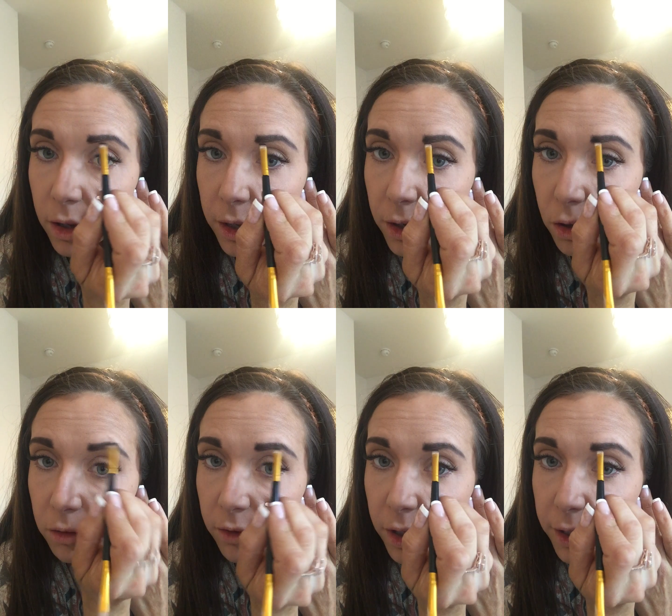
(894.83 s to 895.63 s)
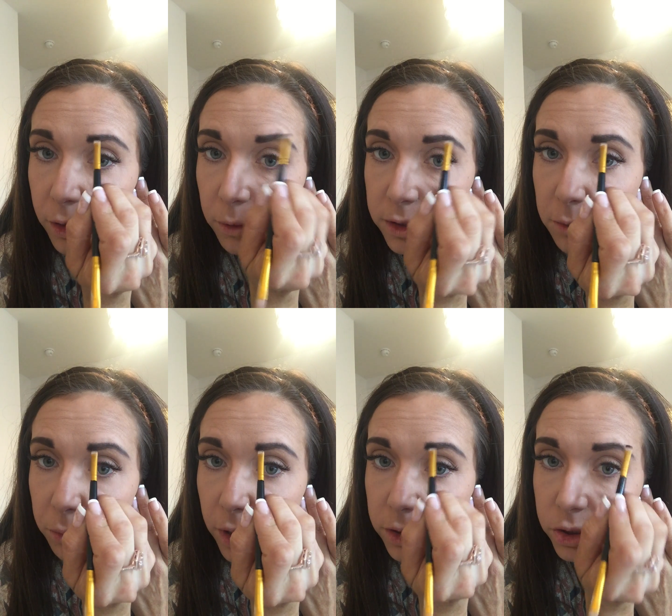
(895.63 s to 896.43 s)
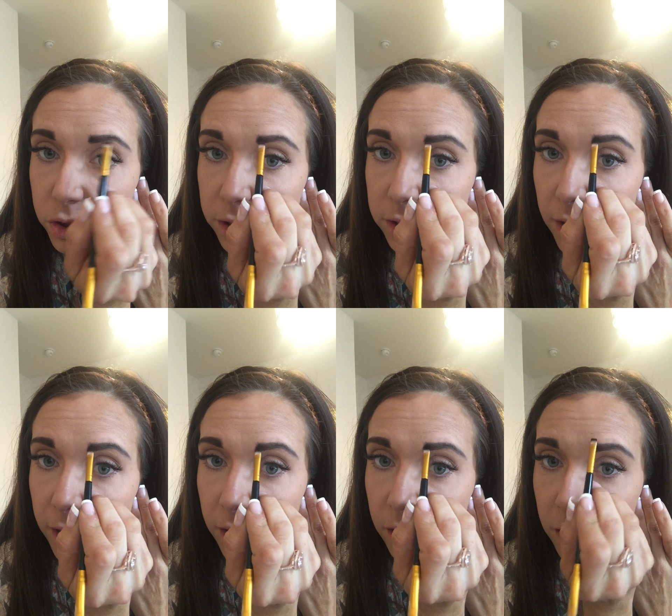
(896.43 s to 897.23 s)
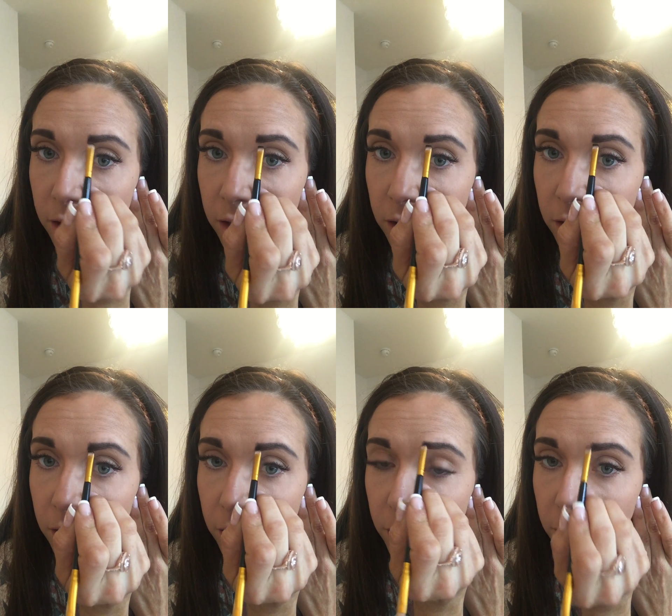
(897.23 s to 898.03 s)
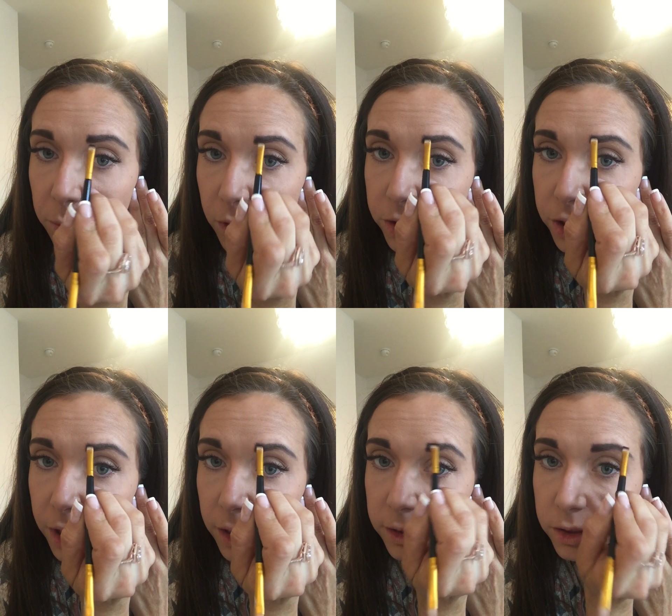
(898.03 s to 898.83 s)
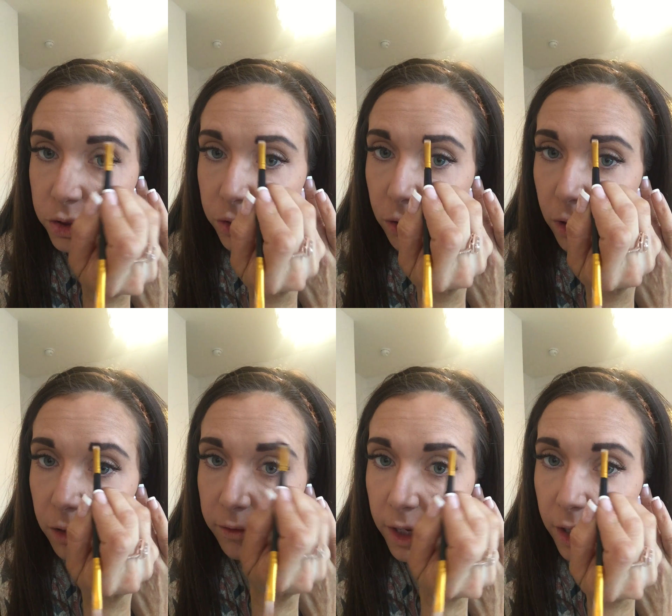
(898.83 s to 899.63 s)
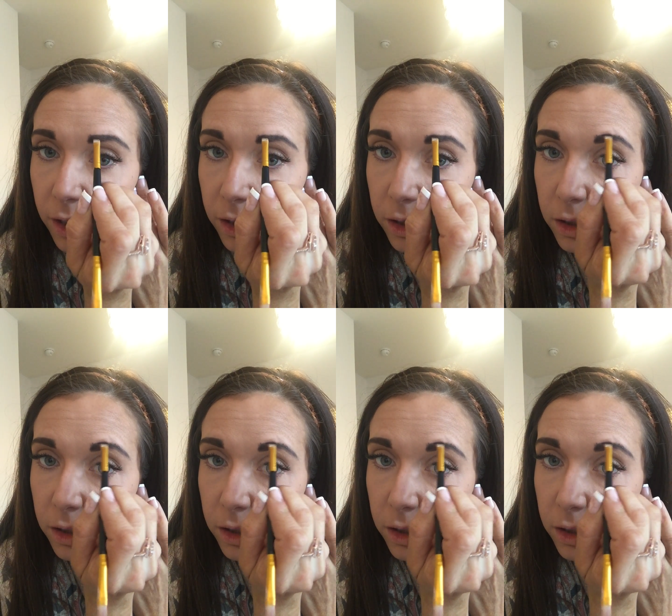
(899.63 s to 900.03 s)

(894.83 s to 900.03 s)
and over, and you want to brush just like you're brushing a stroke of hair.